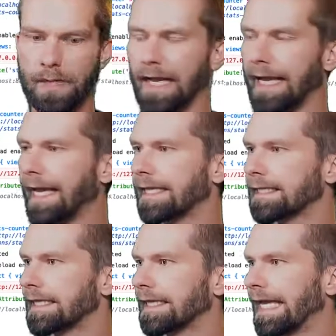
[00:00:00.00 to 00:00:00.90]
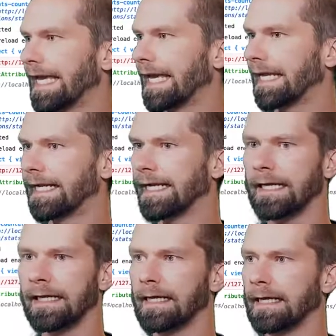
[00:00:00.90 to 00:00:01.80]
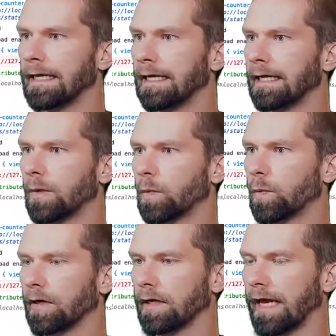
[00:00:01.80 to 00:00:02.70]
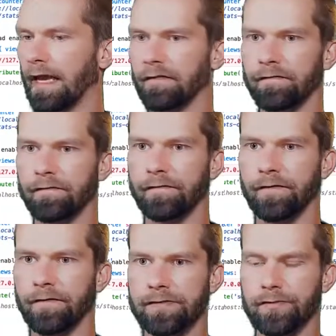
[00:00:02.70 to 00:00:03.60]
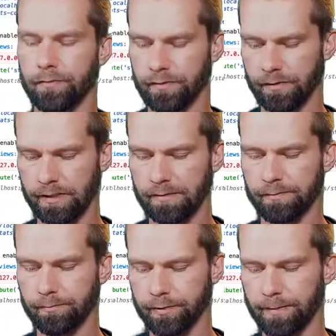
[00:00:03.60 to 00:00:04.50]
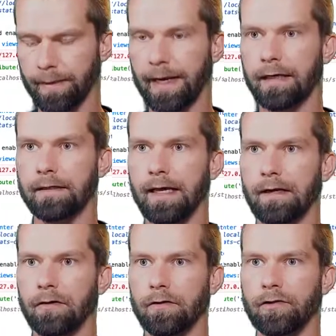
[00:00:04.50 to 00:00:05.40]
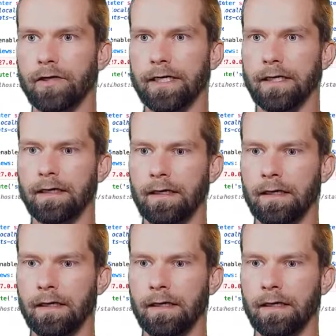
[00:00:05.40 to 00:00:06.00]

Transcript: And then we're gonna have very soon, so let's prepare that already.